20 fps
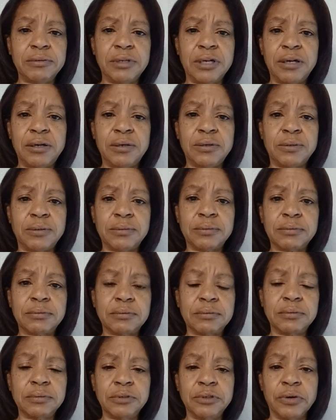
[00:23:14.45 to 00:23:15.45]
No,
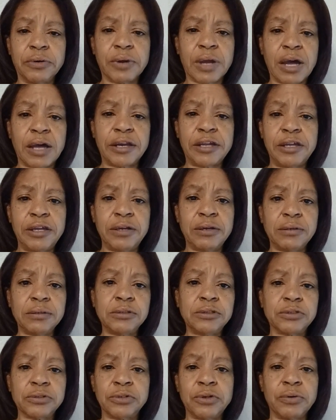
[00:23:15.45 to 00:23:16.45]
you're not
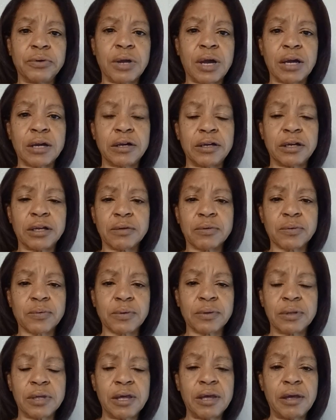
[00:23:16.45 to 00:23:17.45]
healed, so you're not gonna
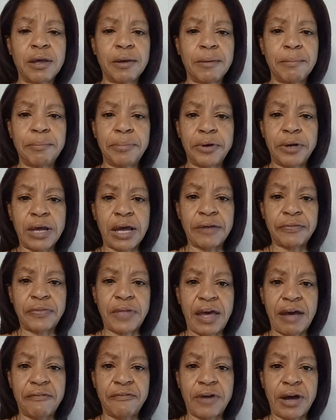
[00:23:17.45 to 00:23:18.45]
put out
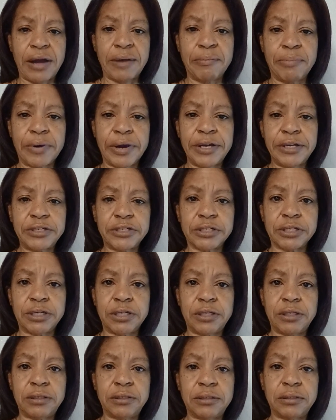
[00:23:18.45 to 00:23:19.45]
that
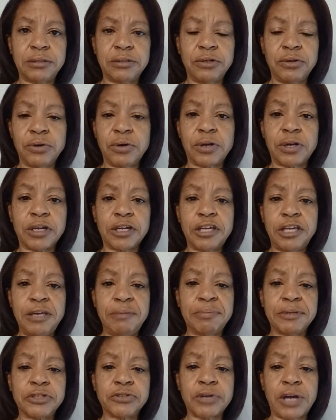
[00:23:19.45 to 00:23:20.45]
vibration. You're gonna
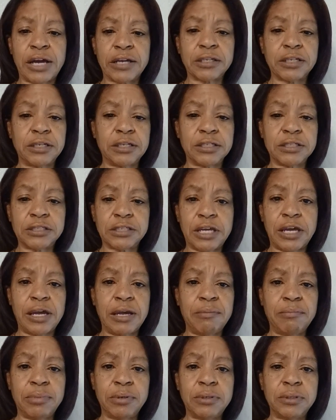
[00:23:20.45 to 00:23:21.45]
keep attracting the
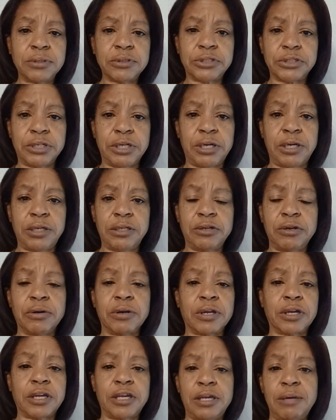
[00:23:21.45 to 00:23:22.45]
same bullshit. You're
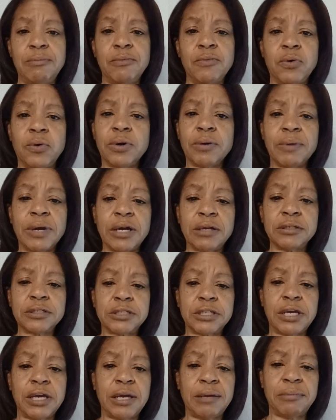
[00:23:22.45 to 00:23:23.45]
gonna keep going around the
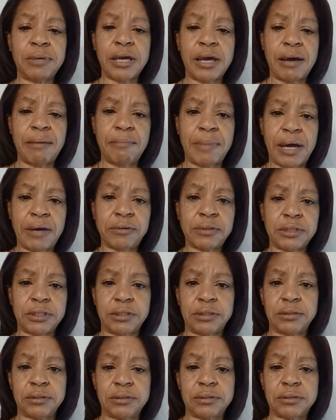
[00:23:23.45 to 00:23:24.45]
same damn mountains.